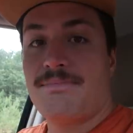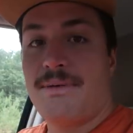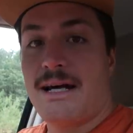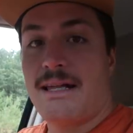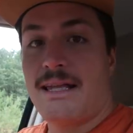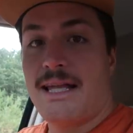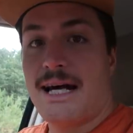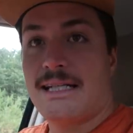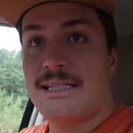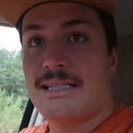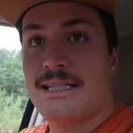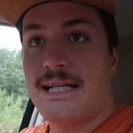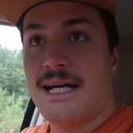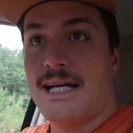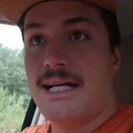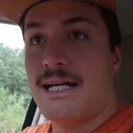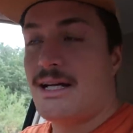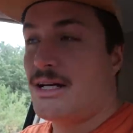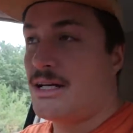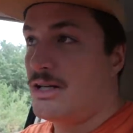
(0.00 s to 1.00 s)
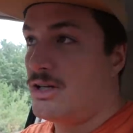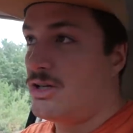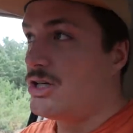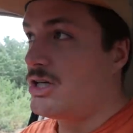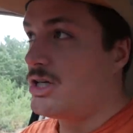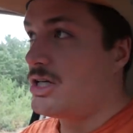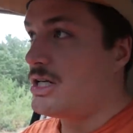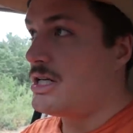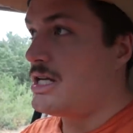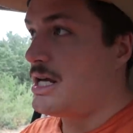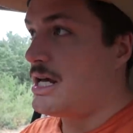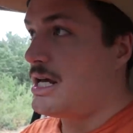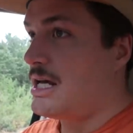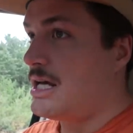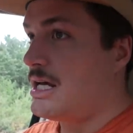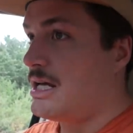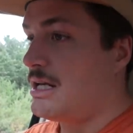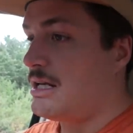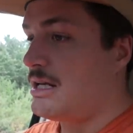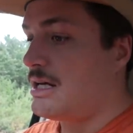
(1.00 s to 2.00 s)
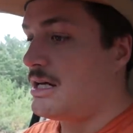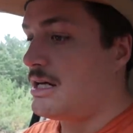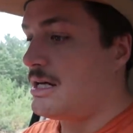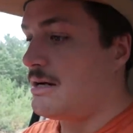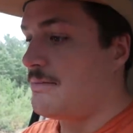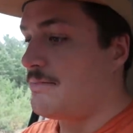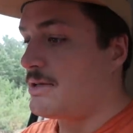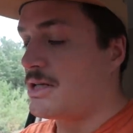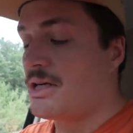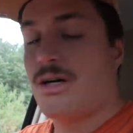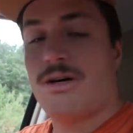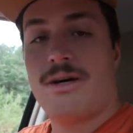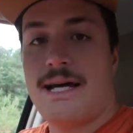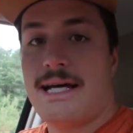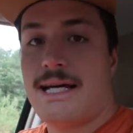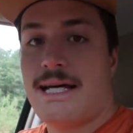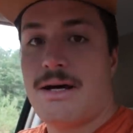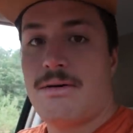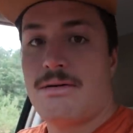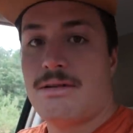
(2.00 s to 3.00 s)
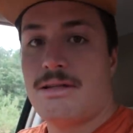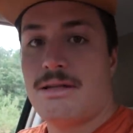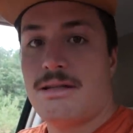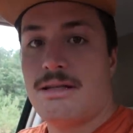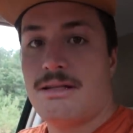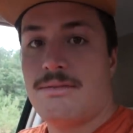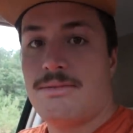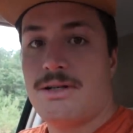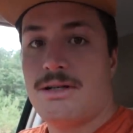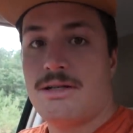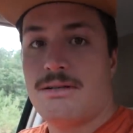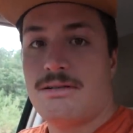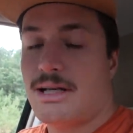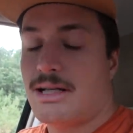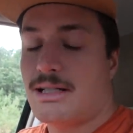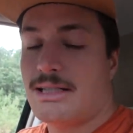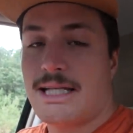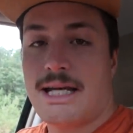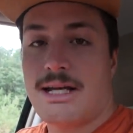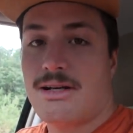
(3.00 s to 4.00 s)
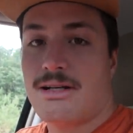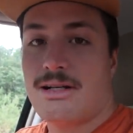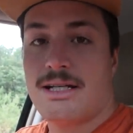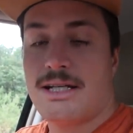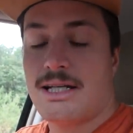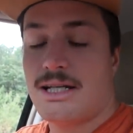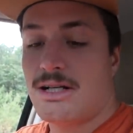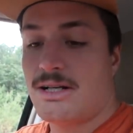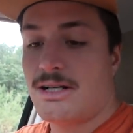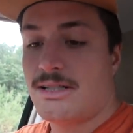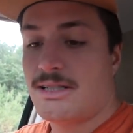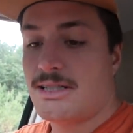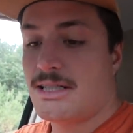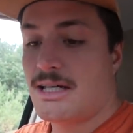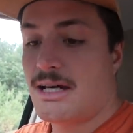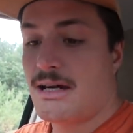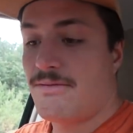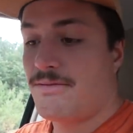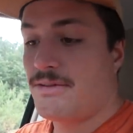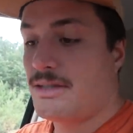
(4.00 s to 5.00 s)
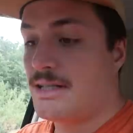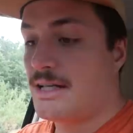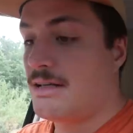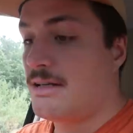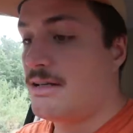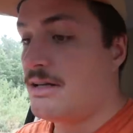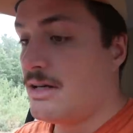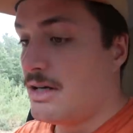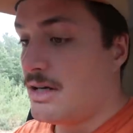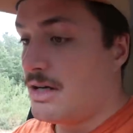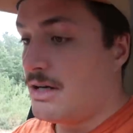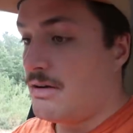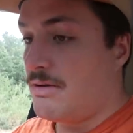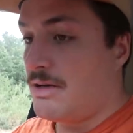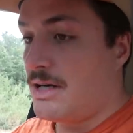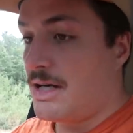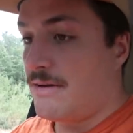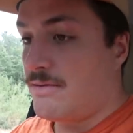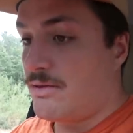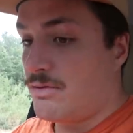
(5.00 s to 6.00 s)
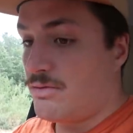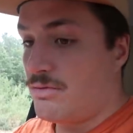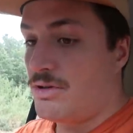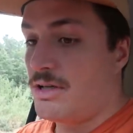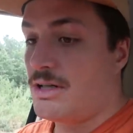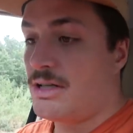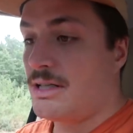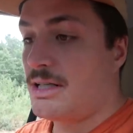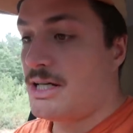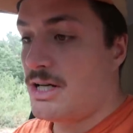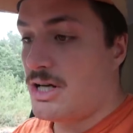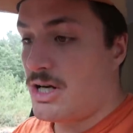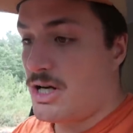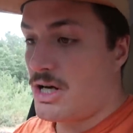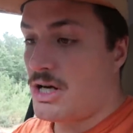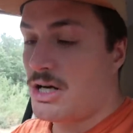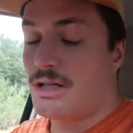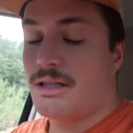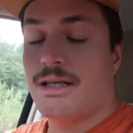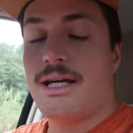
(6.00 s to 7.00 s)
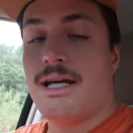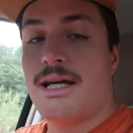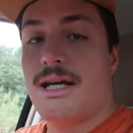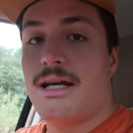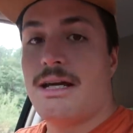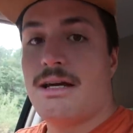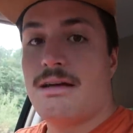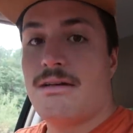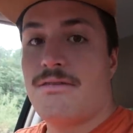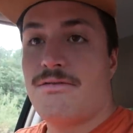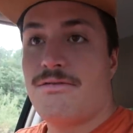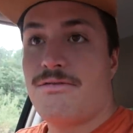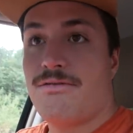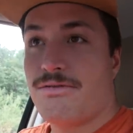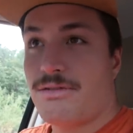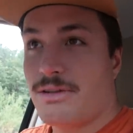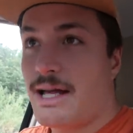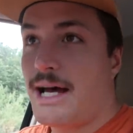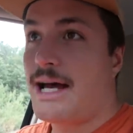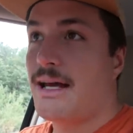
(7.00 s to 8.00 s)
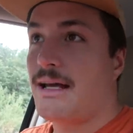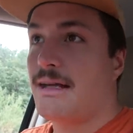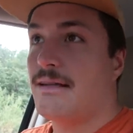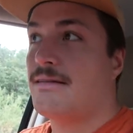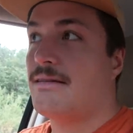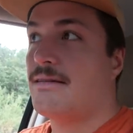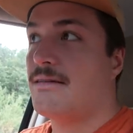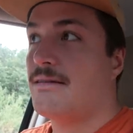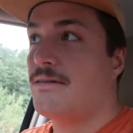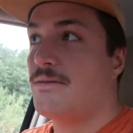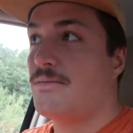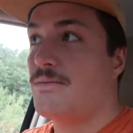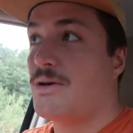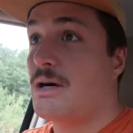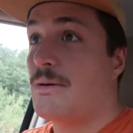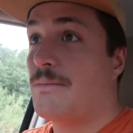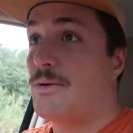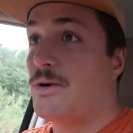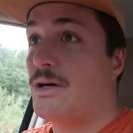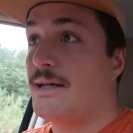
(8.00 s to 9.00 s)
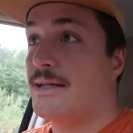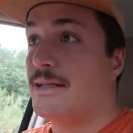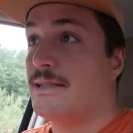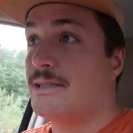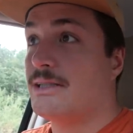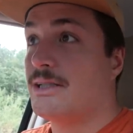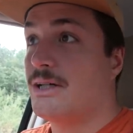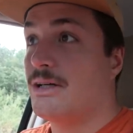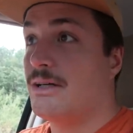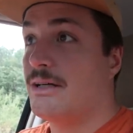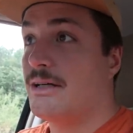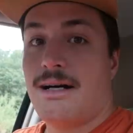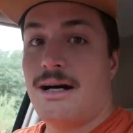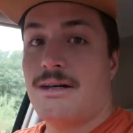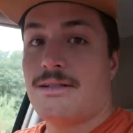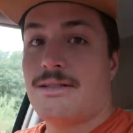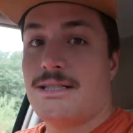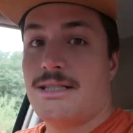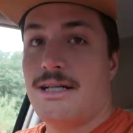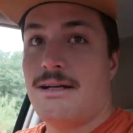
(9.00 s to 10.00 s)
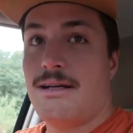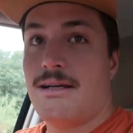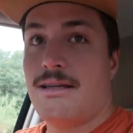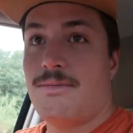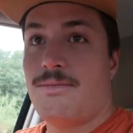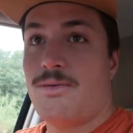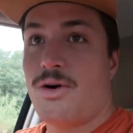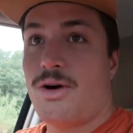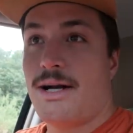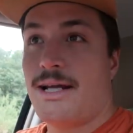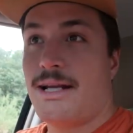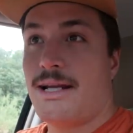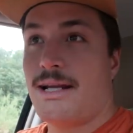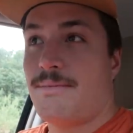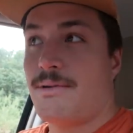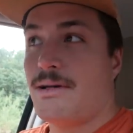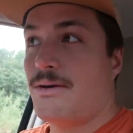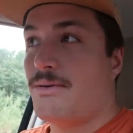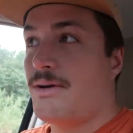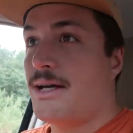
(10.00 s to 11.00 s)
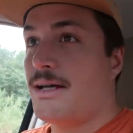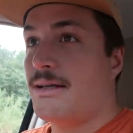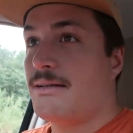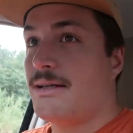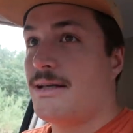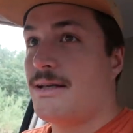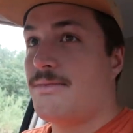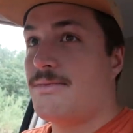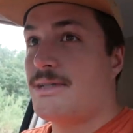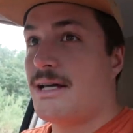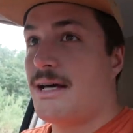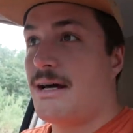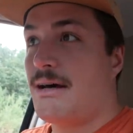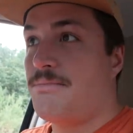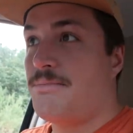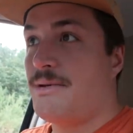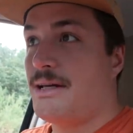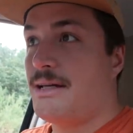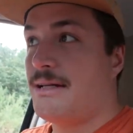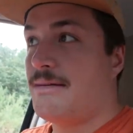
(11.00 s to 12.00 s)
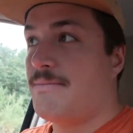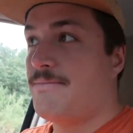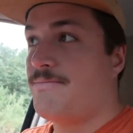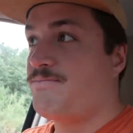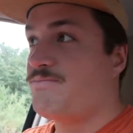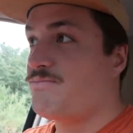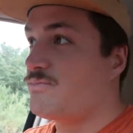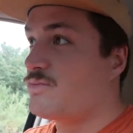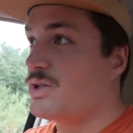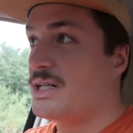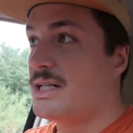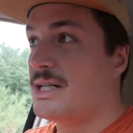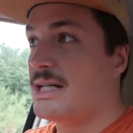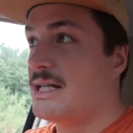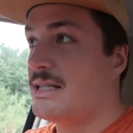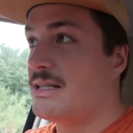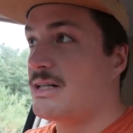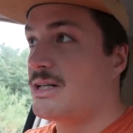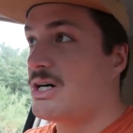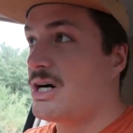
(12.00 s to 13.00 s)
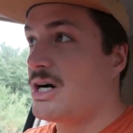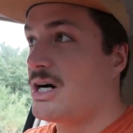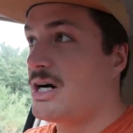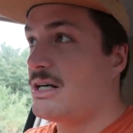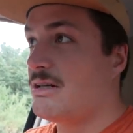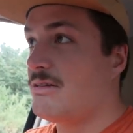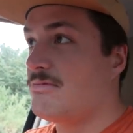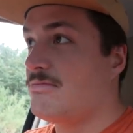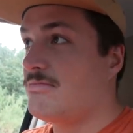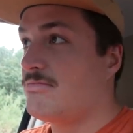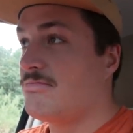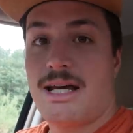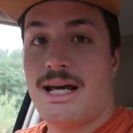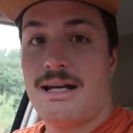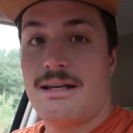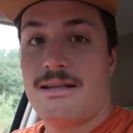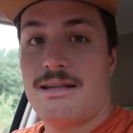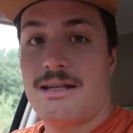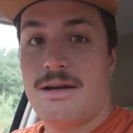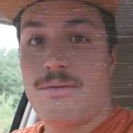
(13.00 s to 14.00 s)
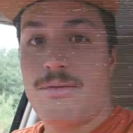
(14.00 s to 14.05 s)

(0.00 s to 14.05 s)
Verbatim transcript: my last night here in Hood, and I'm gonna go hang out with Ilima and like take her to dinner and stuff, and then we have a really early flight tomorrow morning, so I'll see you in the morning. I'm gonna wake Leams up and we're gonna get in the car and head to the